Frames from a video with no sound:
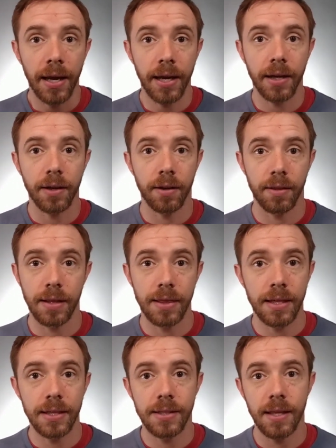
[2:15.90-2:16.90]
And the
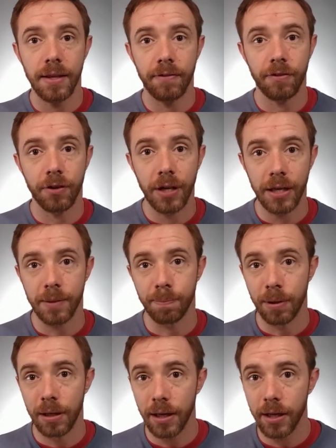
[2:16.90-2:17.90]
things that they forget to
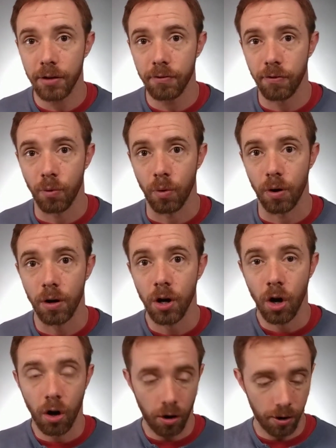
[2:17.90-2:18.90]
plan for
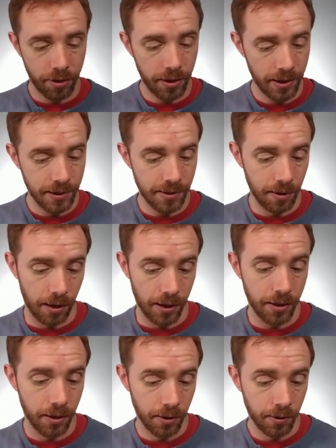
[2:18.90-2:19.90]
are things
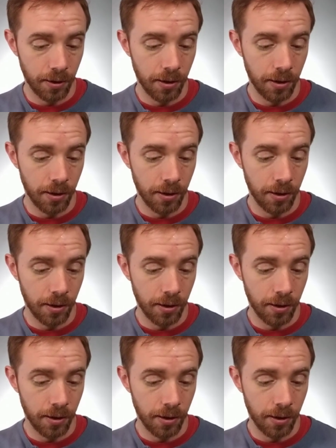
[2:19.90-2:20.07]
like